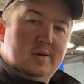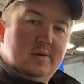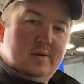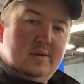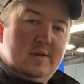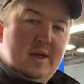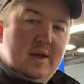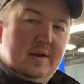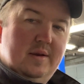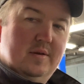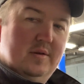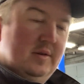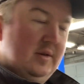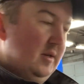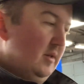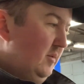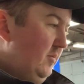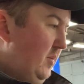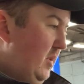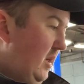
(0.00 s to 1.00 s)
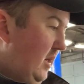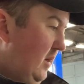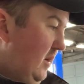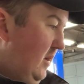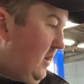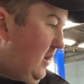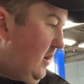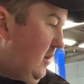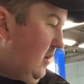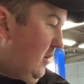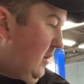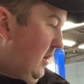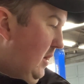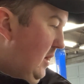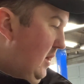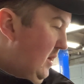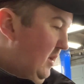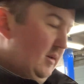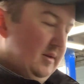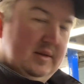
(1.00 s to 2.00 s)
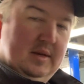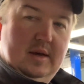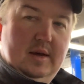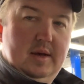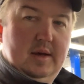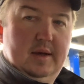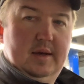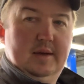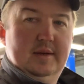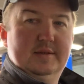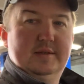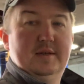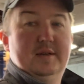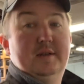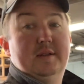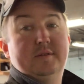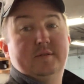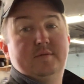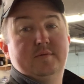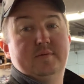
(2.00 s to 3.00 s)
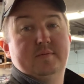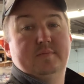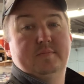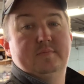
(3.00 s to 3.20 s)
Not nearly as big a deal as it is